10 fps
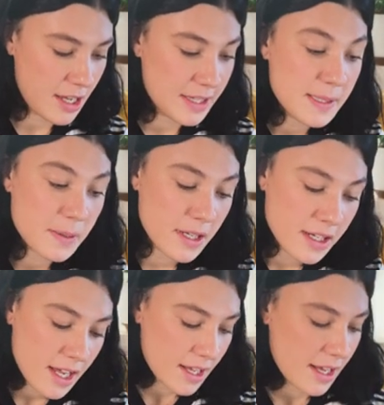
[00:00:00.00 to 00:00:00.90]
This
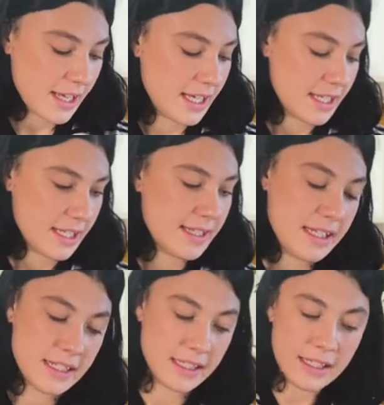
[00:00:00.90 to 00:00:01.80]
one is
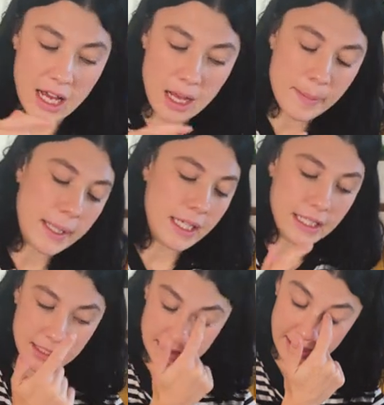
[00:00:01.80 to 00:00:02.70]
in the car
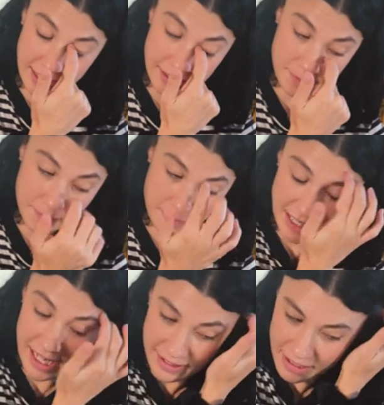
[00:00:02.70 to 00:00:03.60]
park.
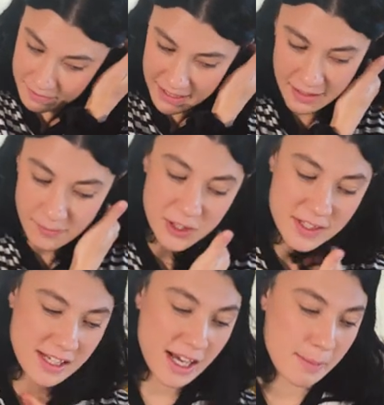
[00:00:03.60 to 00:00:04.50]
I love taking photos
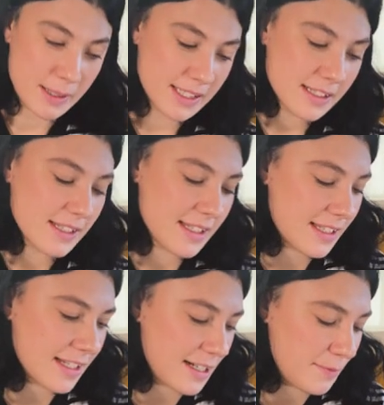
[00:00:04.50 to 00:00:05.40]
in car
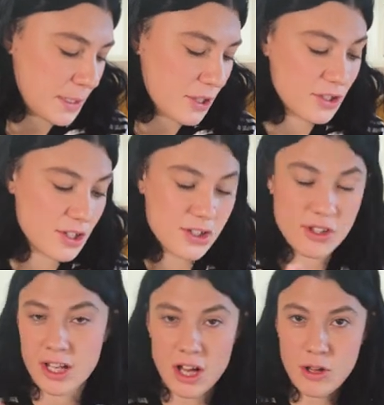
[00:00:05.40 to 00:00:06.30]
parks. I've been known to
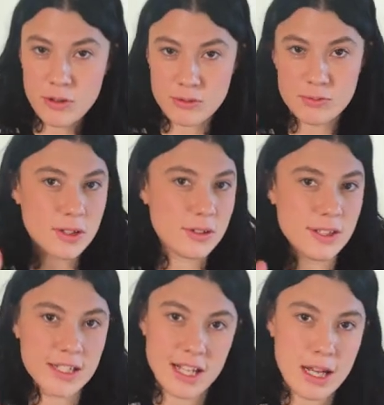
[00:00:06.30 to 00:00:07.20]
shoot like a whole
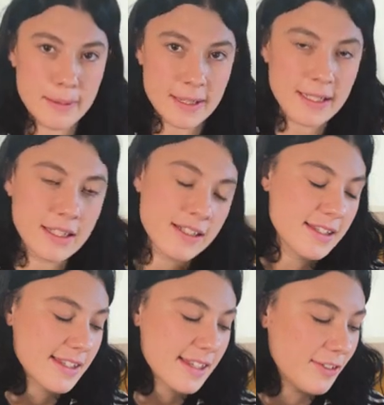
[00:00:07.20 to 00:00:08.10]
roll in a car park. I
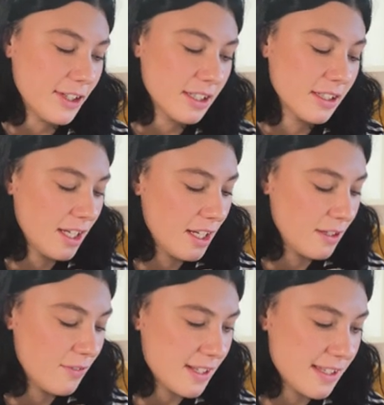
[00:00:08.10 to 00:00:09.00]
just love it.
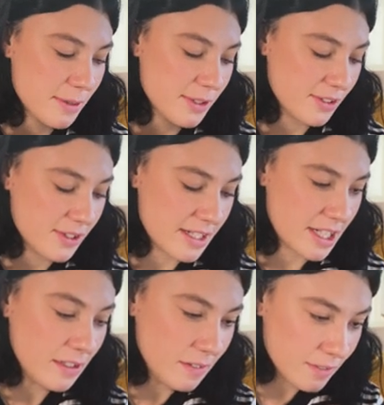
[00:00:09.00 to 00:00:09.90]
Find so much good
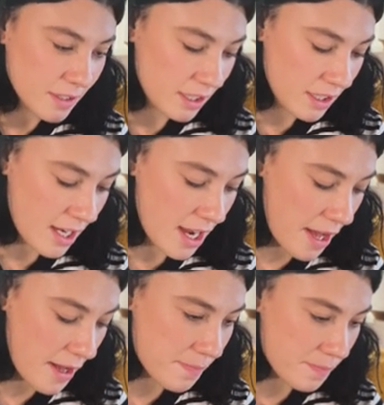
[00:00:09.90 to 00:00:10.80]
stuff.
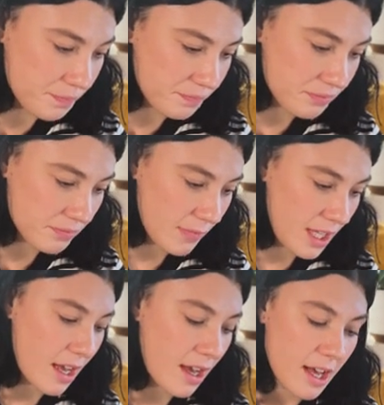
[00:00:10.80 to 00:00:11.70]
I
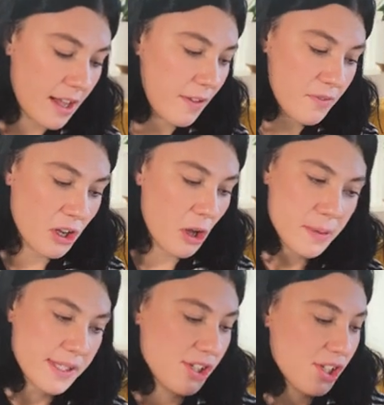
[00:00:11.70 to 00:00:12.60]
love the
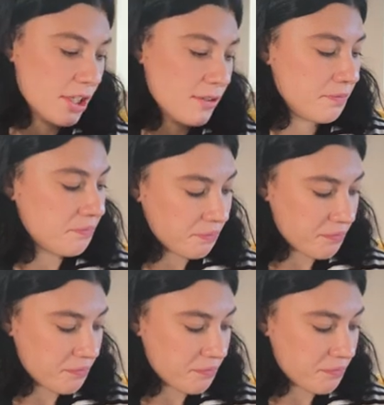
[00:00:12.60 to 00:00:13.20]
composition.